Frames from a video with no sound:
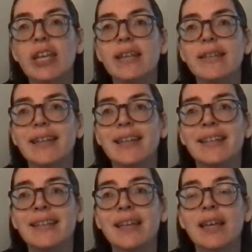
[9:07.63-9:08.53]
It
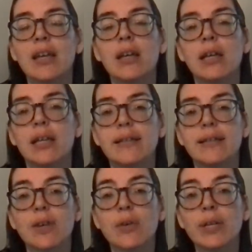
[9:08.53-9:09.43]
is
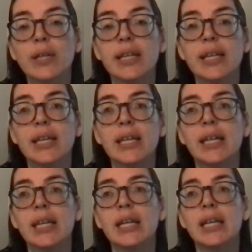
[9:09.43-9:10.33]
only
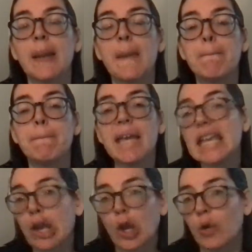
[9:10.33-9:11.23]

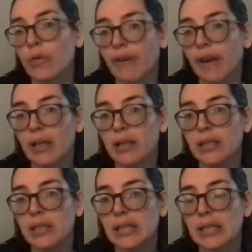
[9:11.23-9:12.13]
makeover
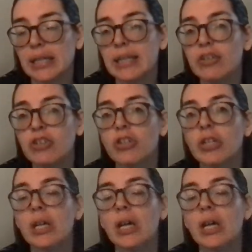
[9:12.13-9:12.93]
in English.